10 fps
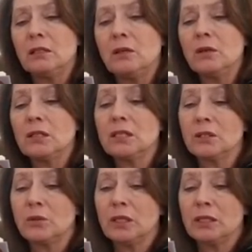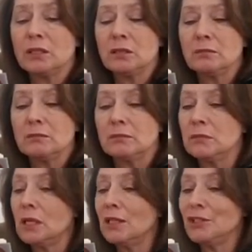or at least cringe.
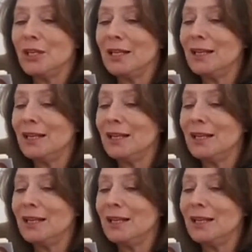Not Jake